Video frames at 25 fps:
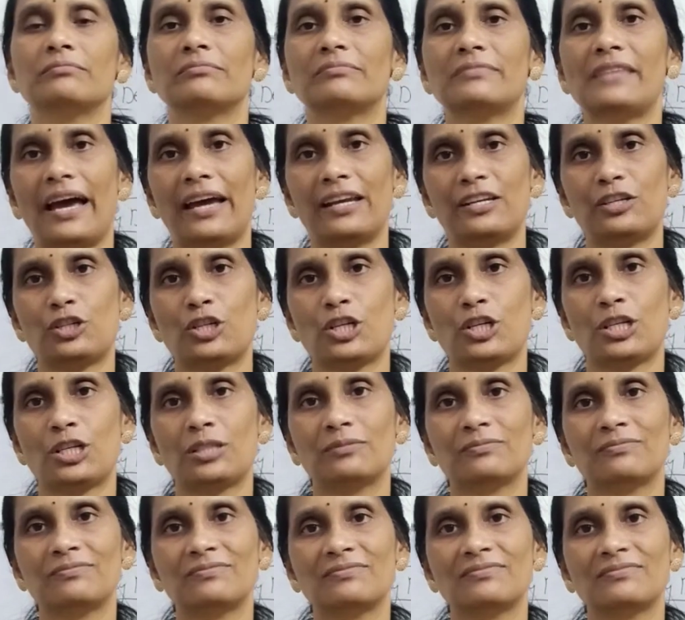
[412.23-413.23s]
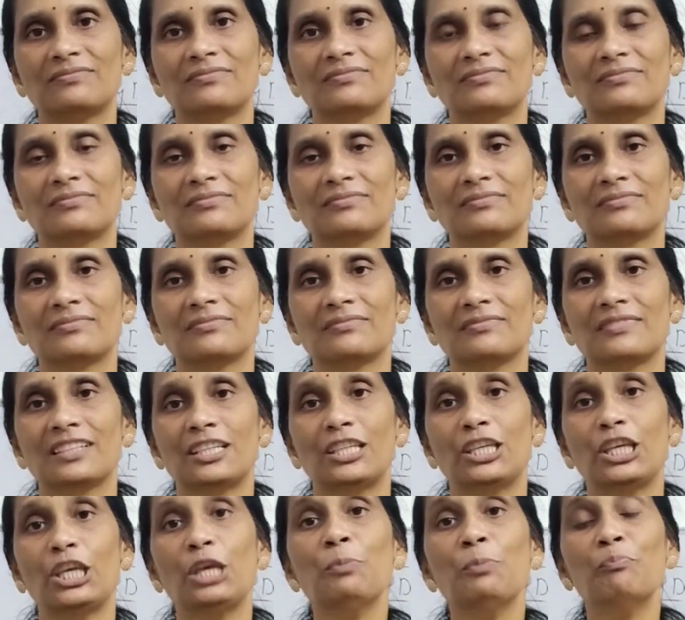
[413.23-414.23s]
that.
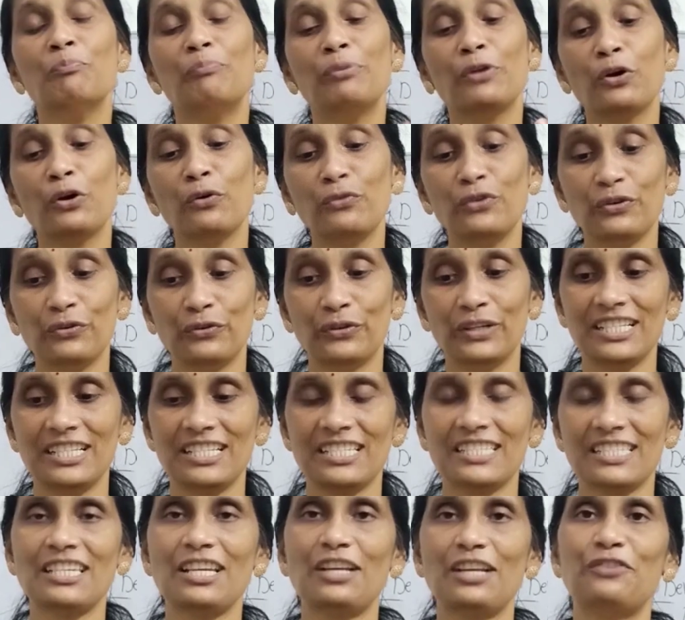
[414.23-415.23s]
Improve yourself.